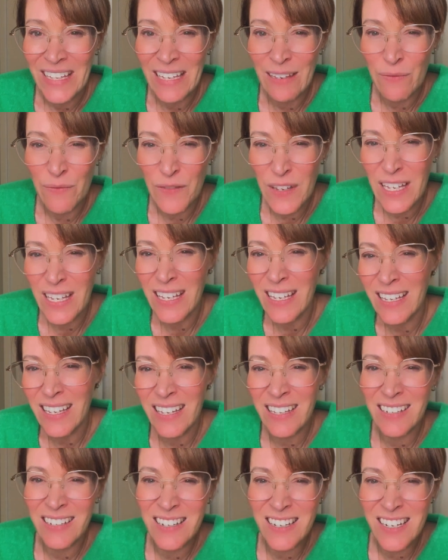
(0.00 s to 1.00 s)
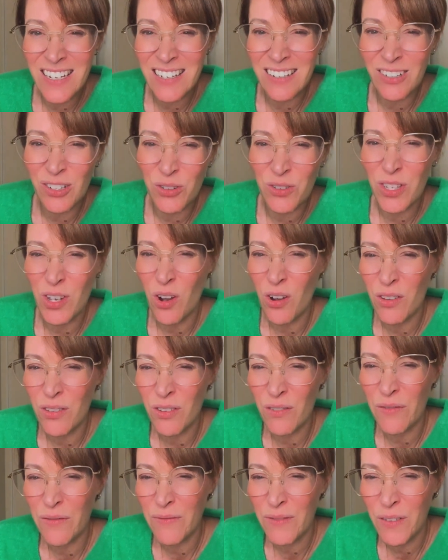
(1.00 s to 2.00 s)
iffy, and
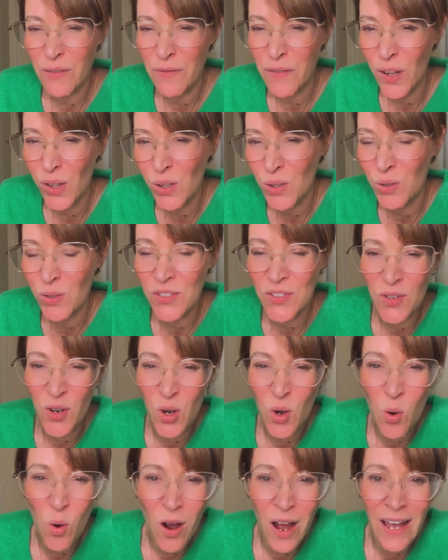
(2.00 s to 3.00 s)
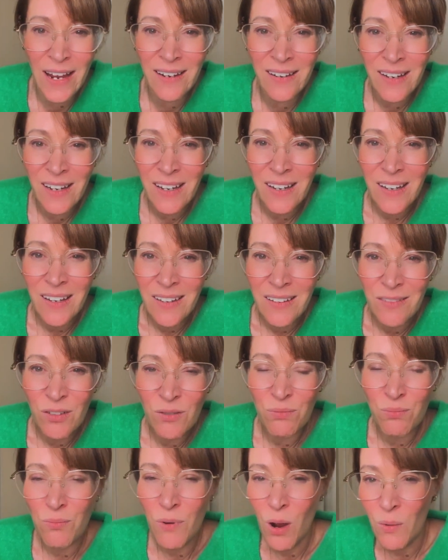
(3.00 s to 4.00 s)
the follicle is not quite
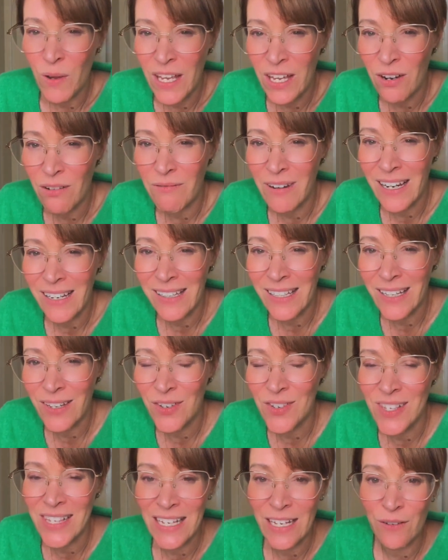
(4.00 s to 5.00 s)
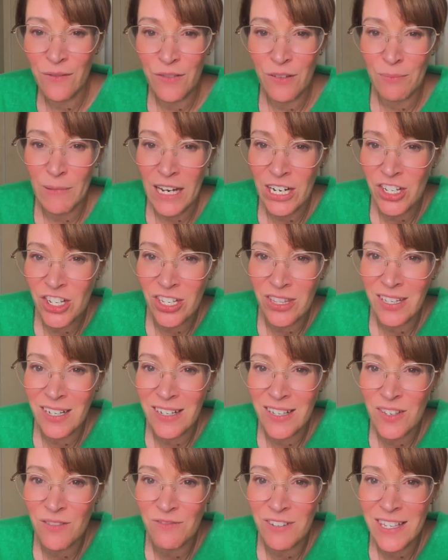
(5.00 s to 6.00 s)
growing correctly because the information
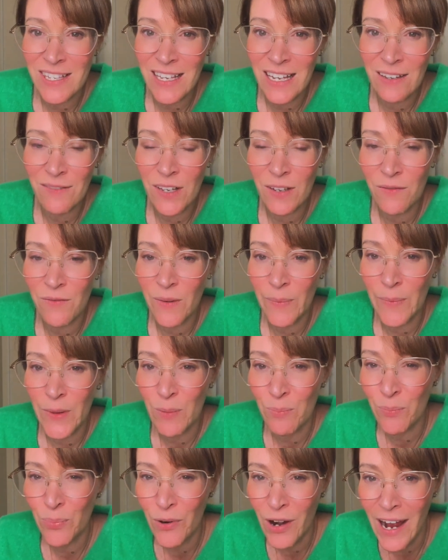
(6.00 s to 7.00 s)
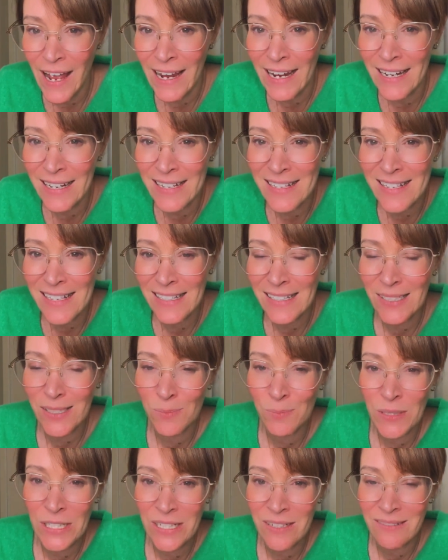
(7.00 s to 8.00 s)
that it's receiving from the brain is a
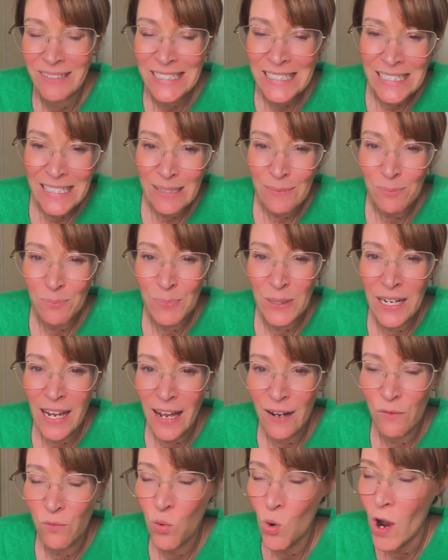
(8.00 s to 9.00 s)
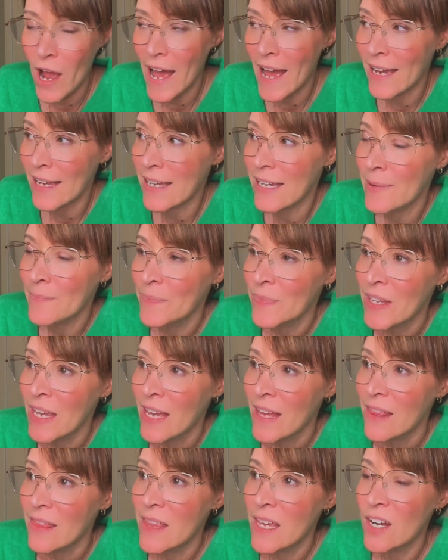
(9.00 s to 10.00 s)
little bit out of whack,
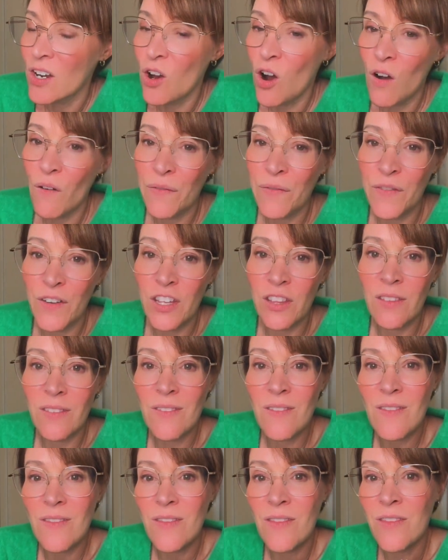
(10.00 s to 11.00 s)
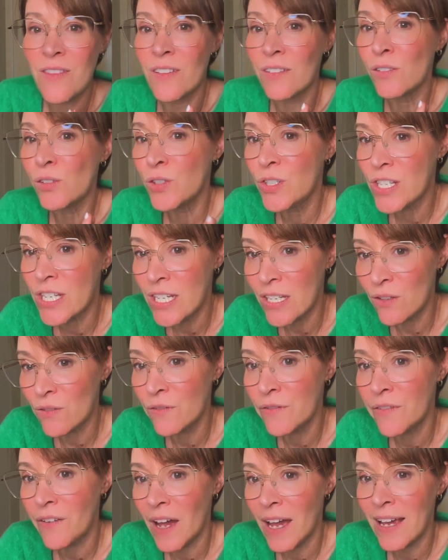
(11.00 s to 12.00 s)
then often the
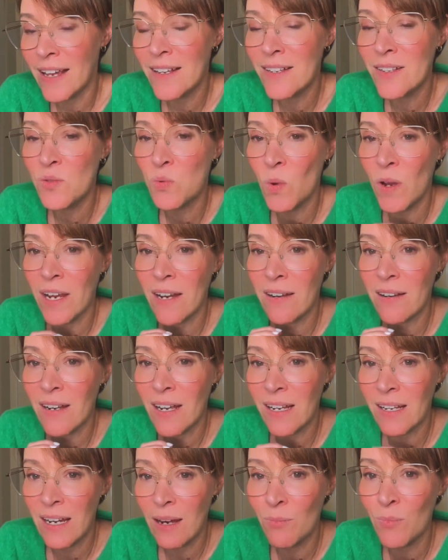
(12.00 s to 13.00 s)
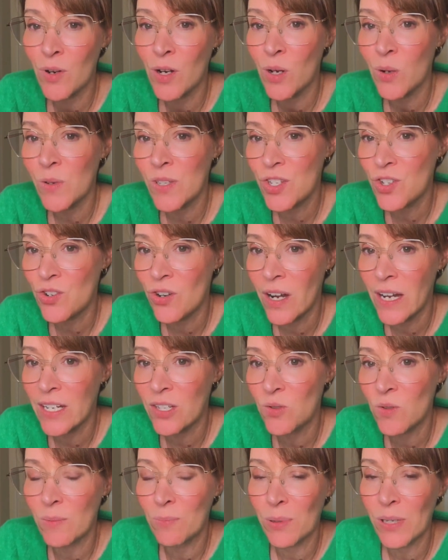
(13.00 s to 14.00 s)
luteal phase, when an embryo is
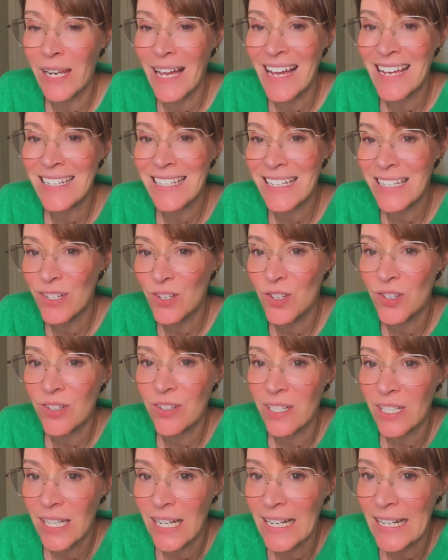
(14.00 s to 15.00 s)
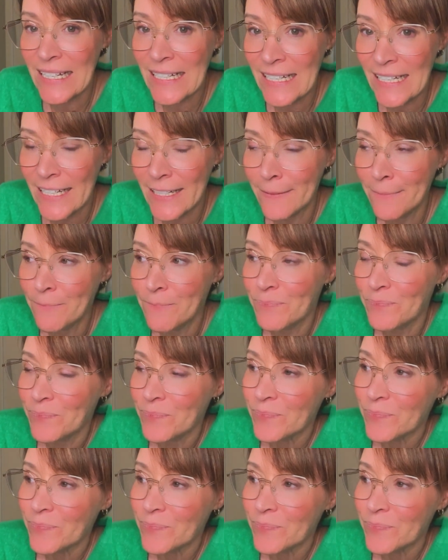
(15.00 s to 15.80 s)
trying to implant into the lining,